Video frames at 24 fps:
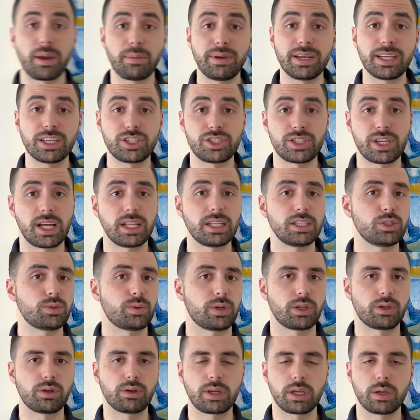biggest challenge when
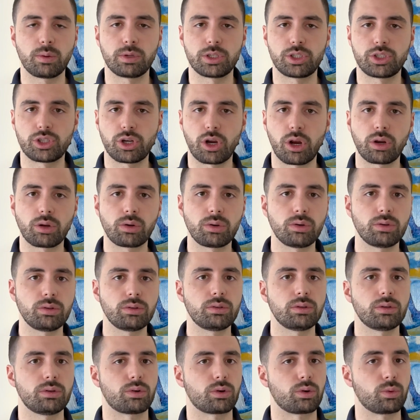cooking with charcoal
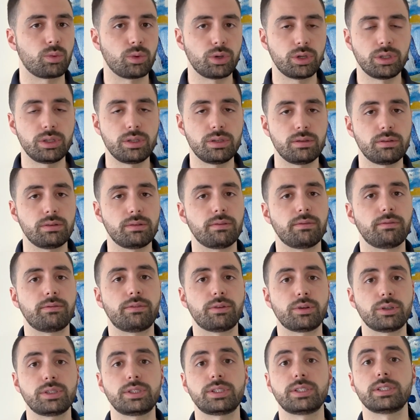or wood
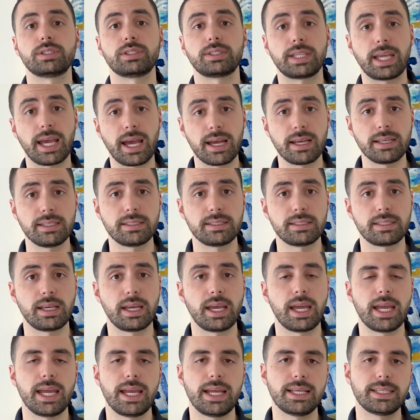versus gas
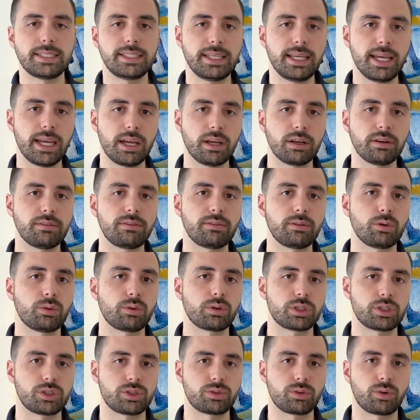is the airflow
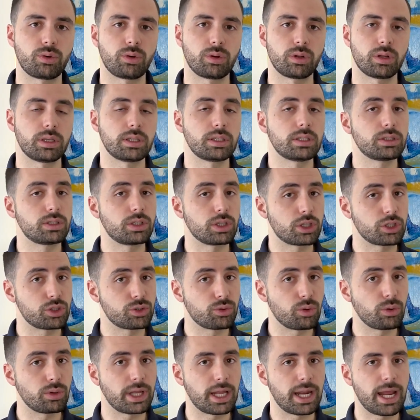control, to
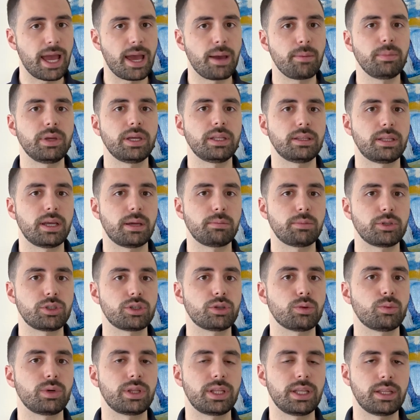control that ambient temperature
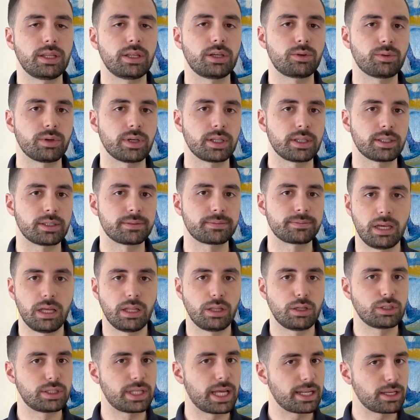within the grill.
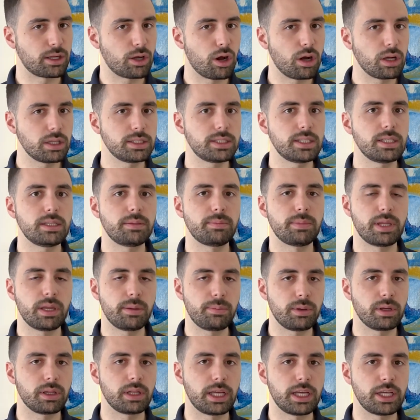There's that constant
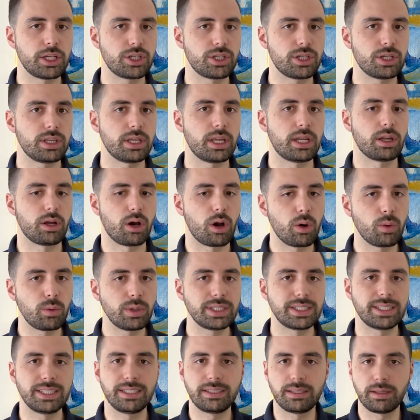manipulation and always
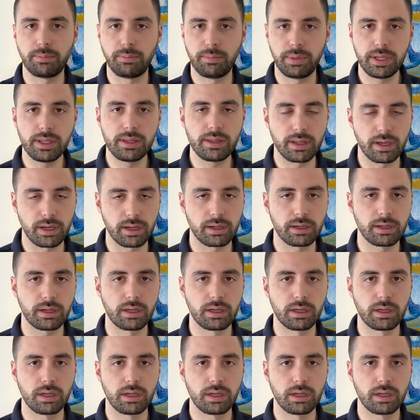need to be there